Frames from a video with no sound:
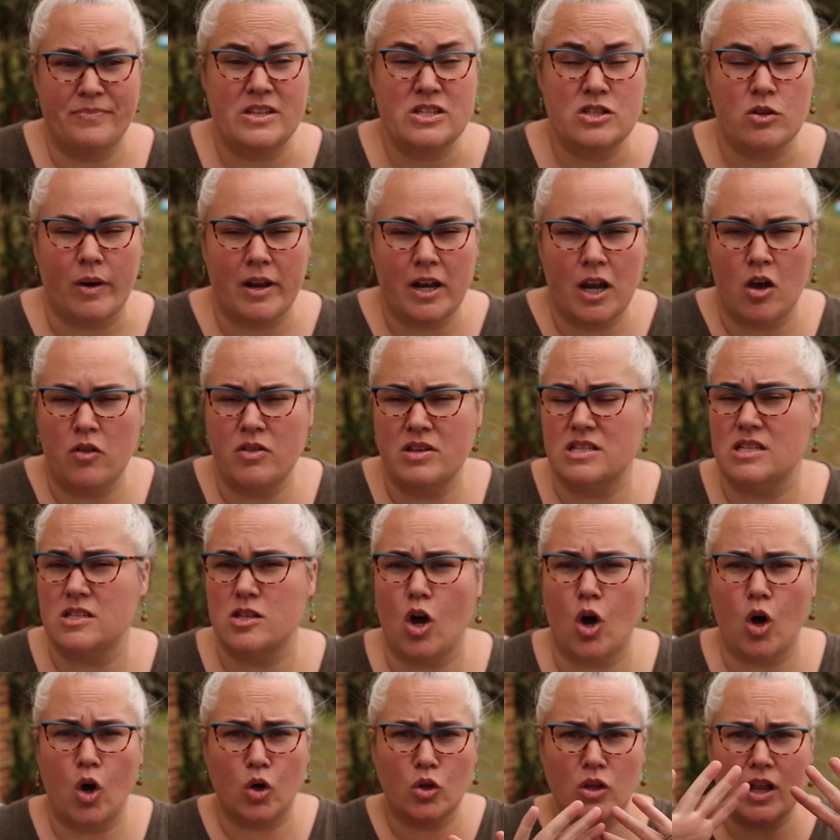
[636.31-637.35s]
So I know this is a
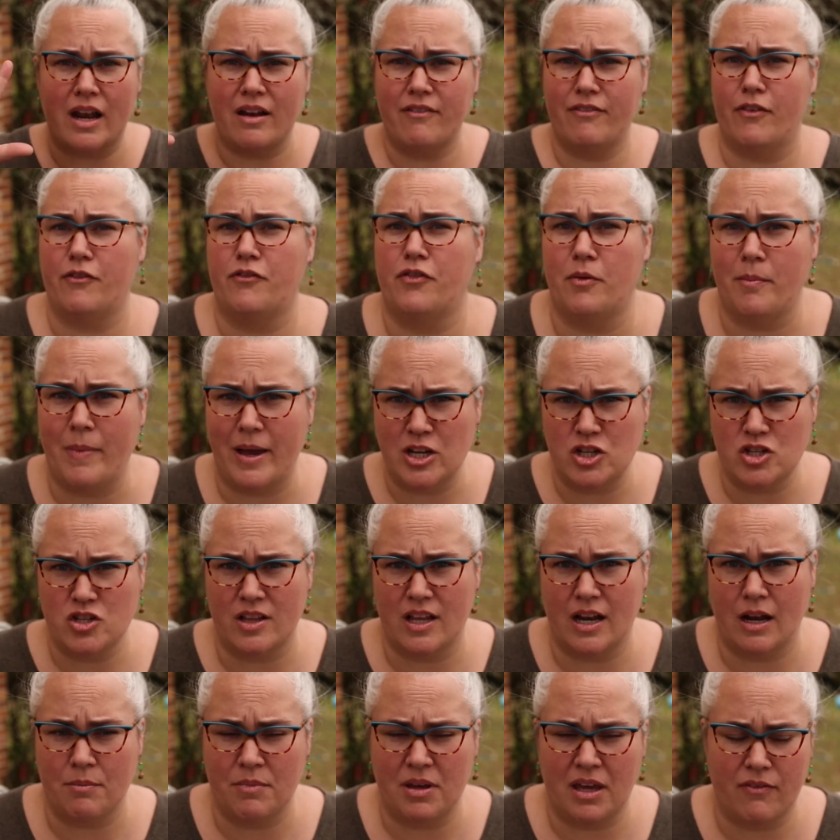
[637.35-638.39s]
whole lot of information
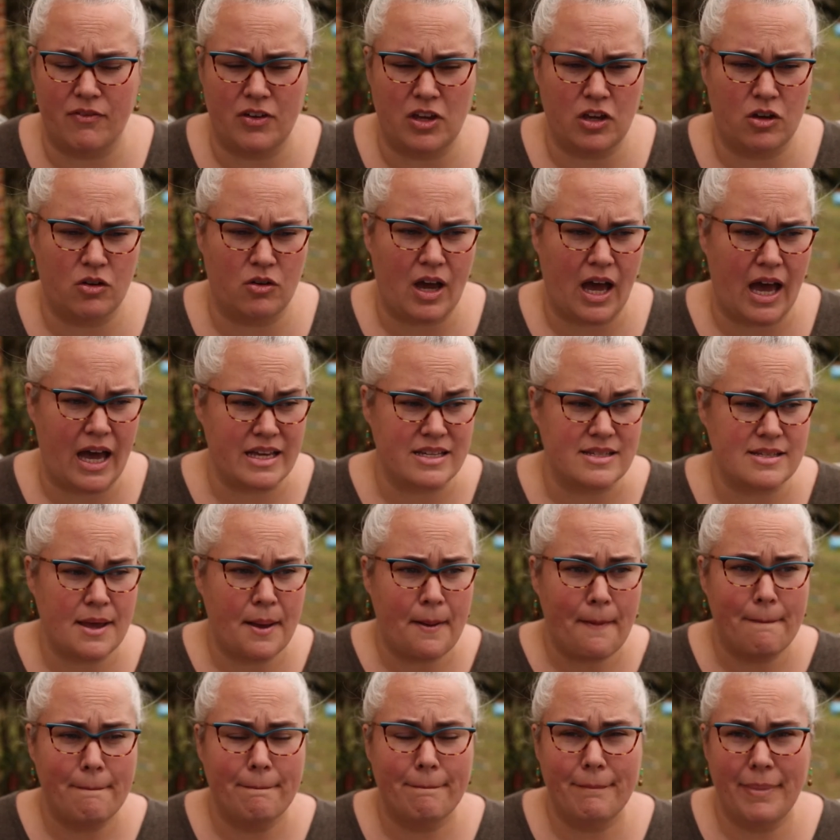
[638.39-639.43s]
that I'm giving you guys,
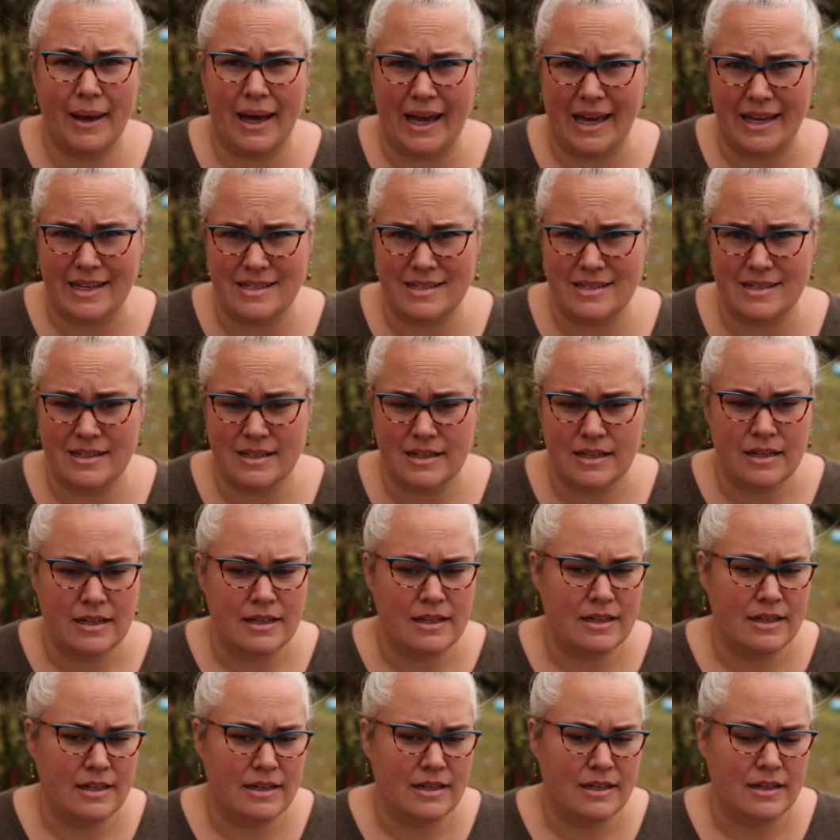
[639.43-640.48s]
but
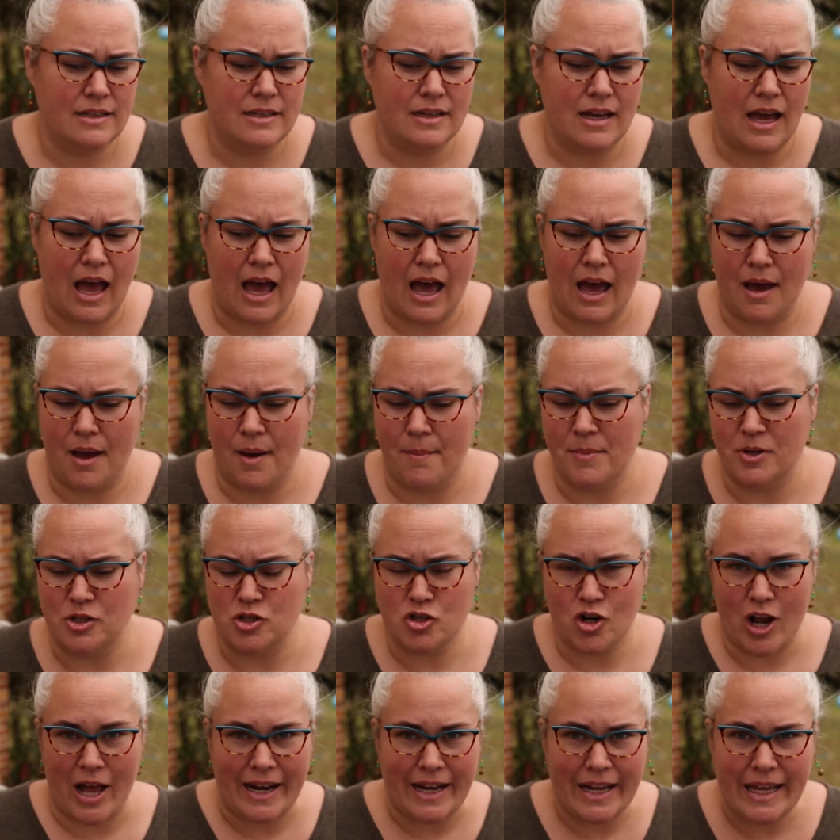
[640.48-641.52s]
I'm gonna
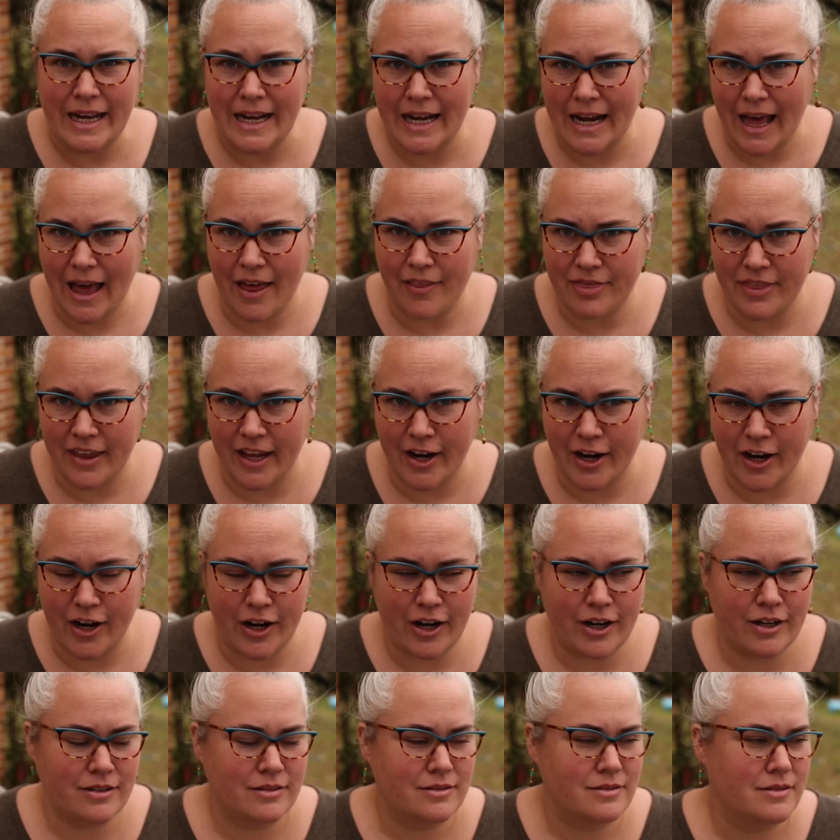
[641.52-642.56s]
try to get it out
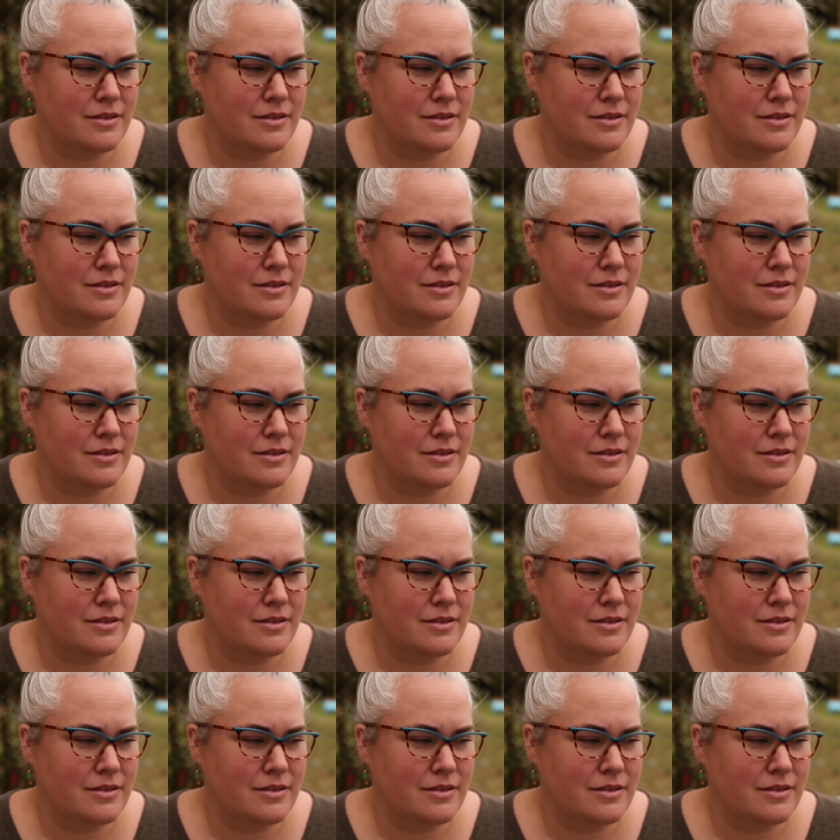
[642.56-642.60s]
there.